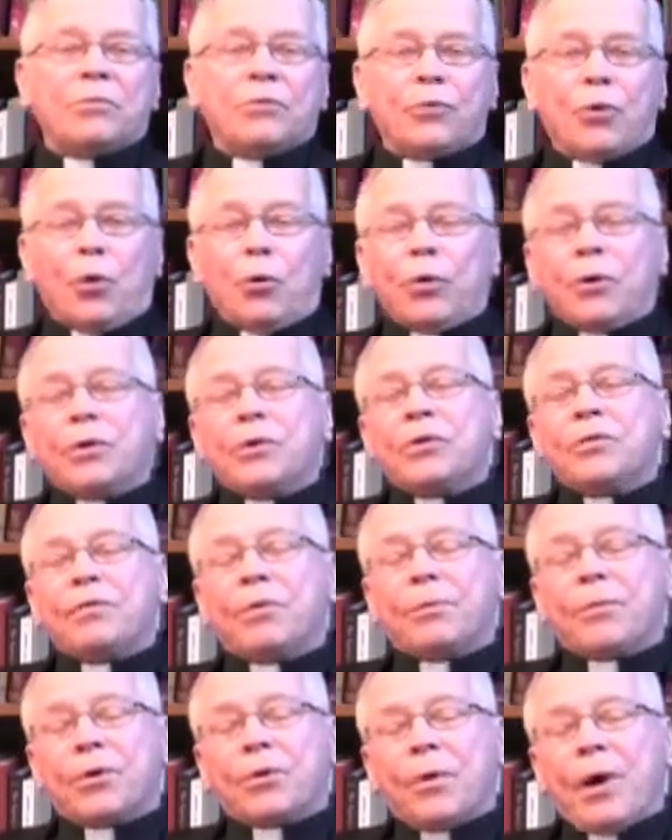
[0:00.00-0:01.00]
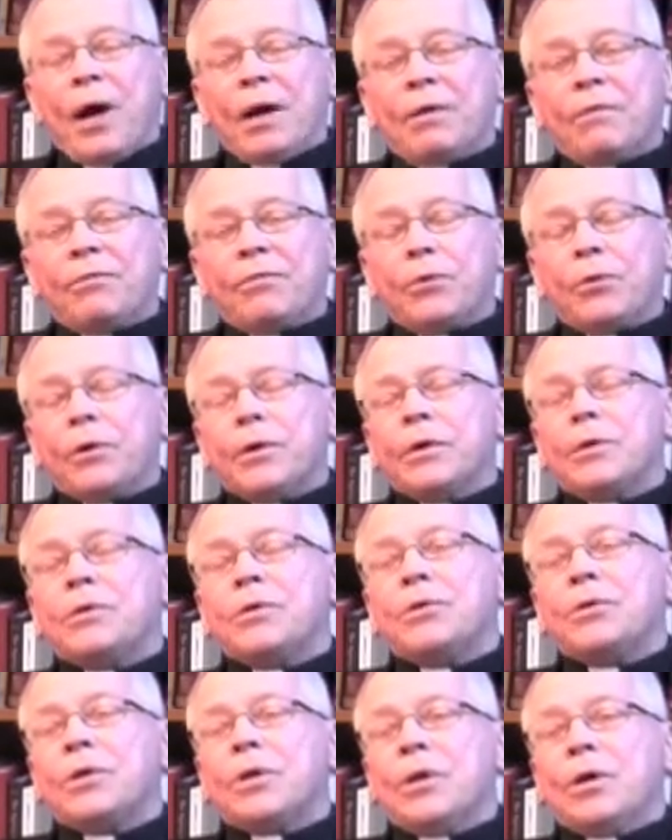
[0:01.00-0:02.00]
thorns from the crown of
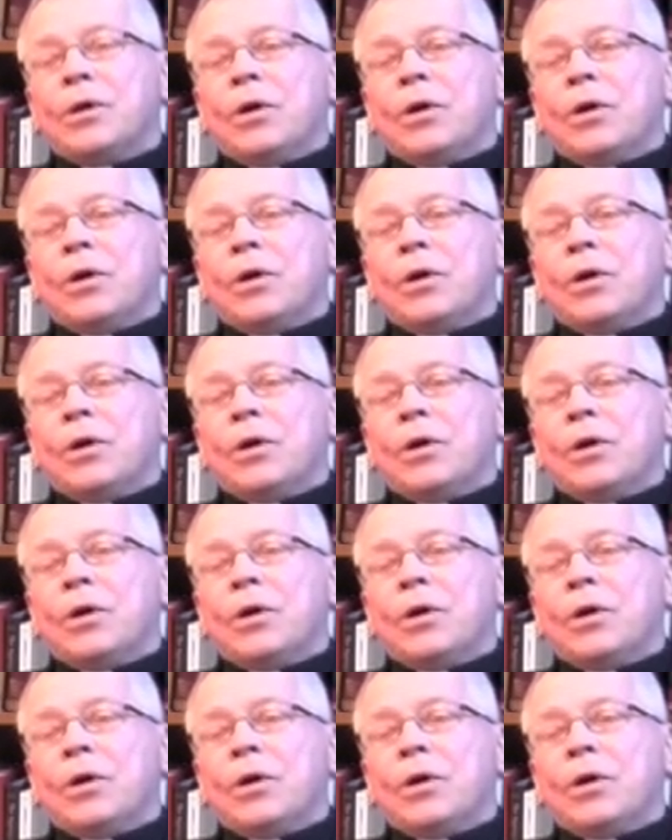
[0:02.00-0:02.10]
thorns.